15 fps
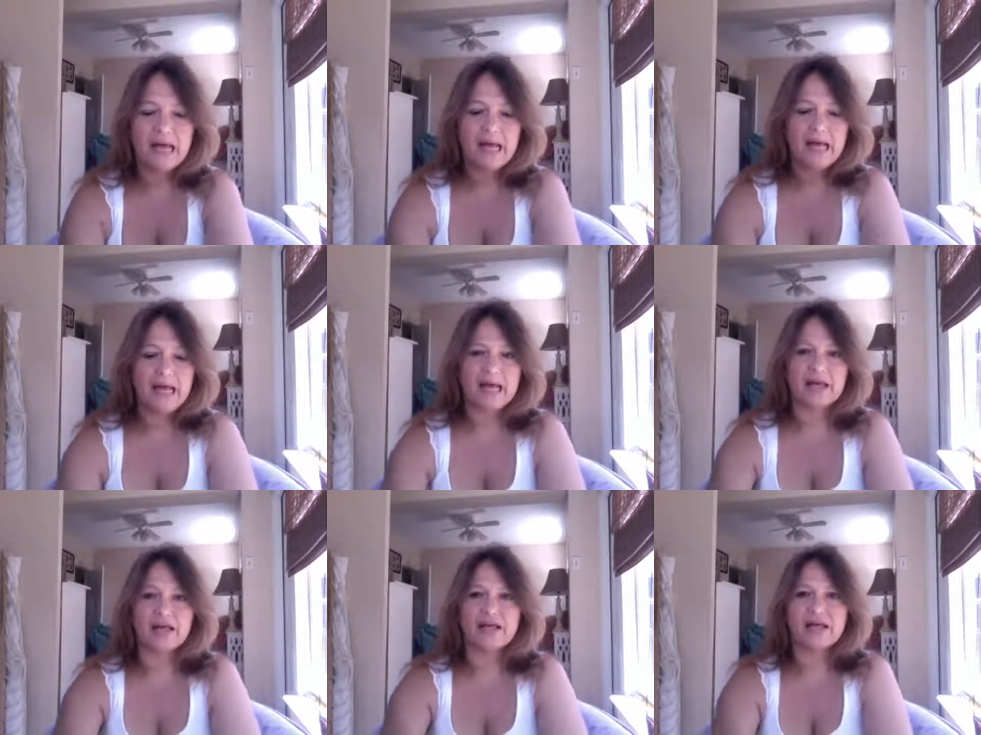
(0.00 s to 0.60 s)

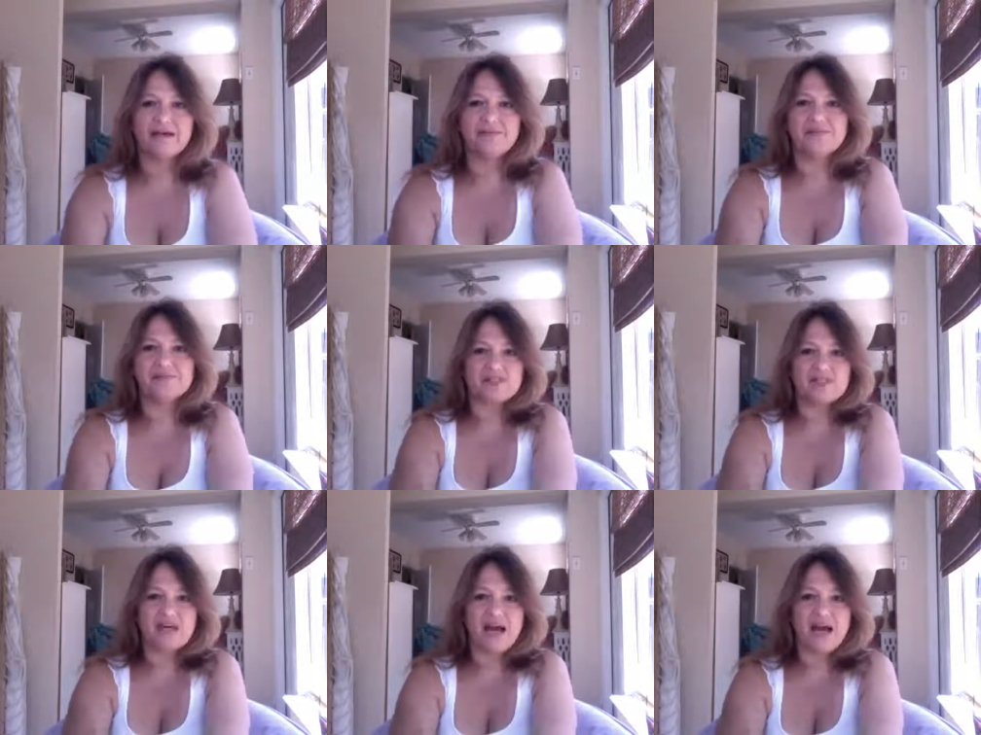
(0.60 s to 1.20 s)
And again,
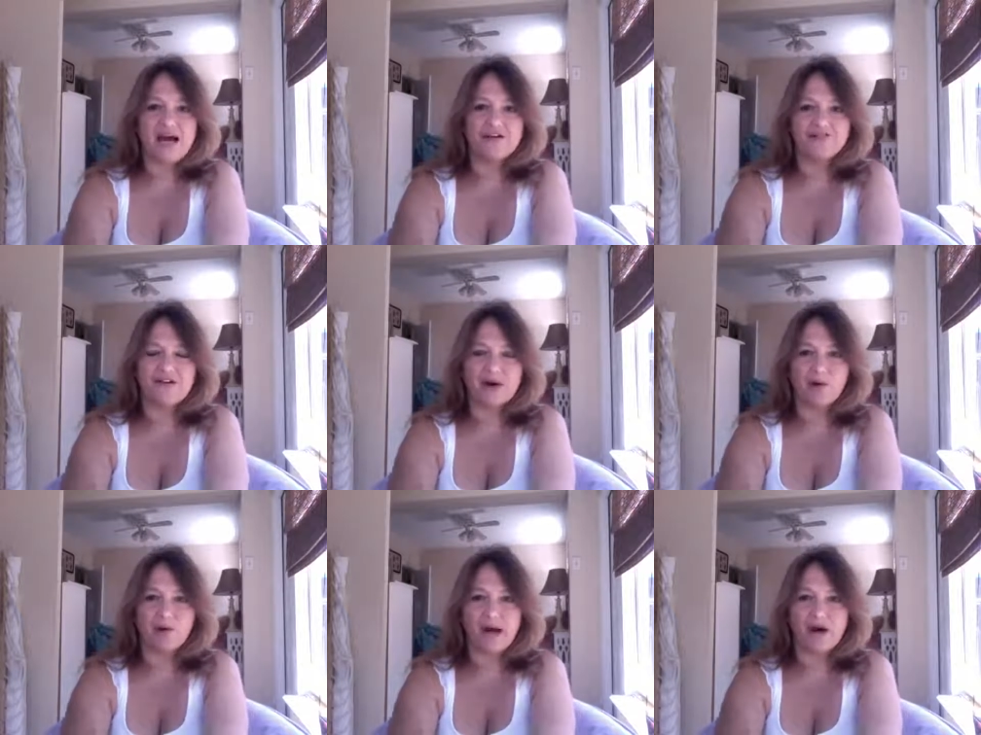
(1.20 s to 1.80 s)
this is the
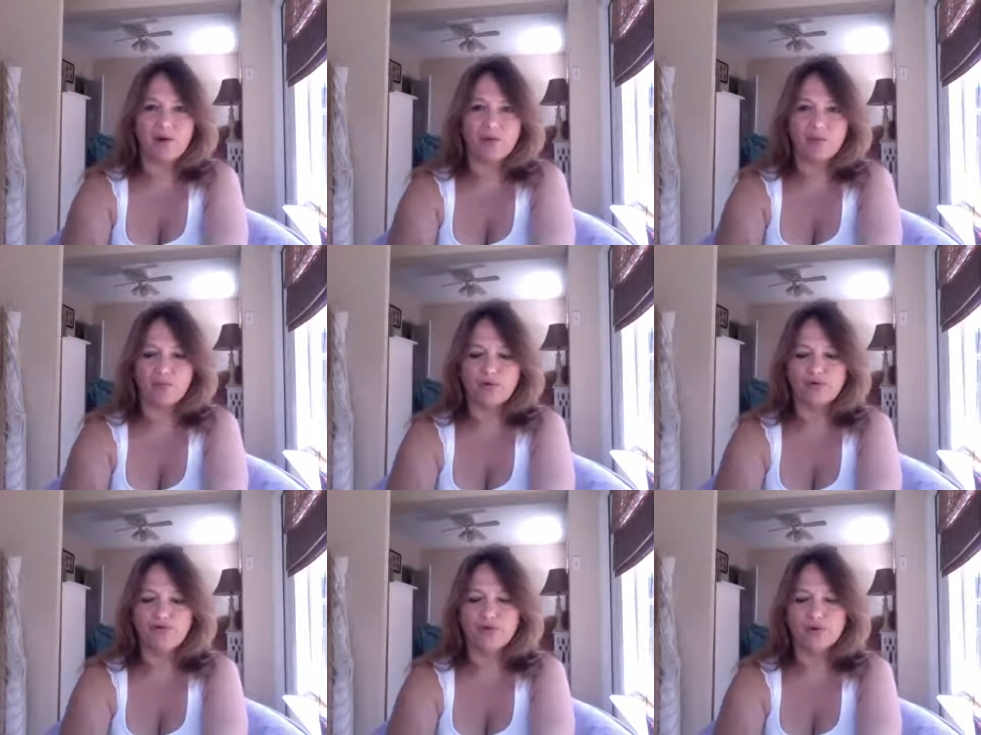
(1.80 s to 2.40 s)
half-hour
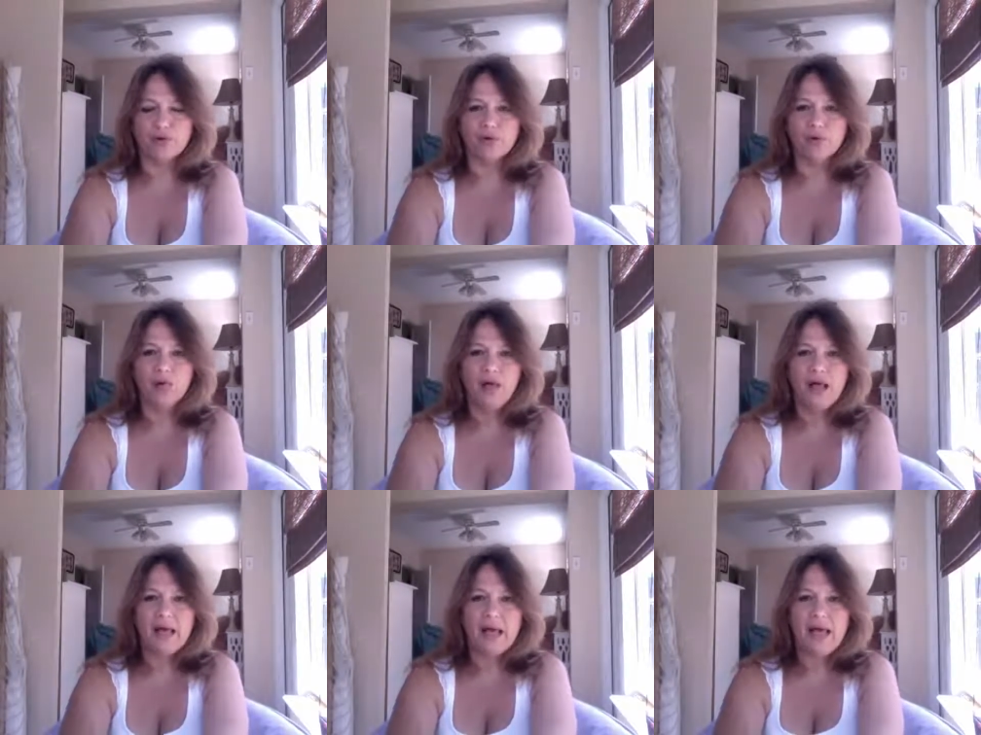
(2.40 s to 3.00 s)
album
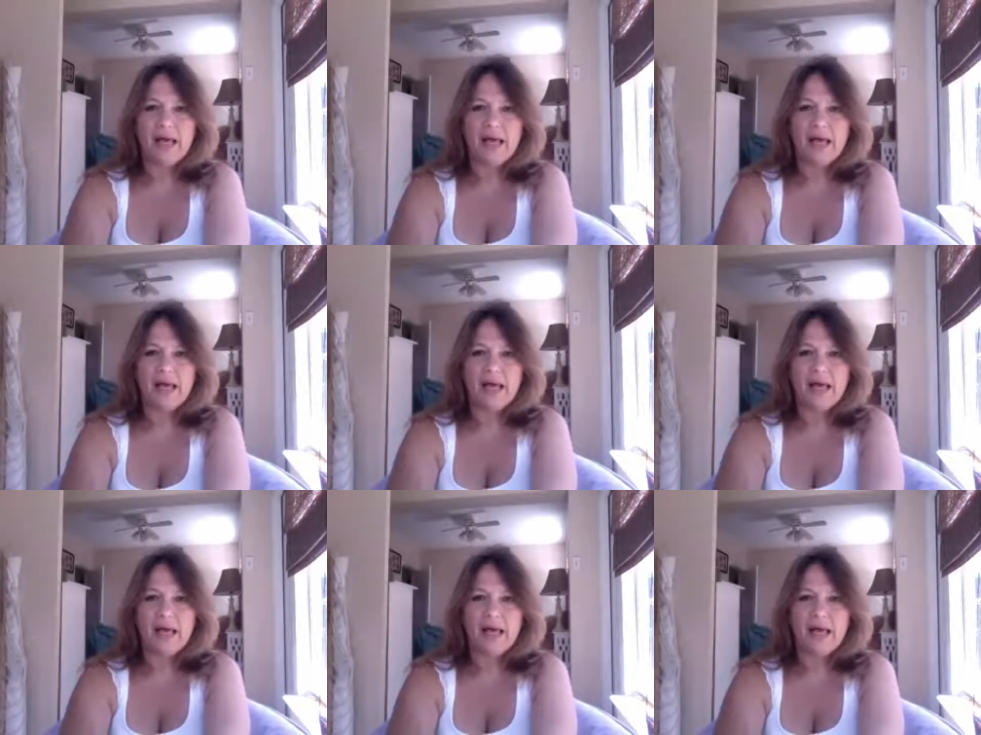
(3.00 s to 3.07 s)
review.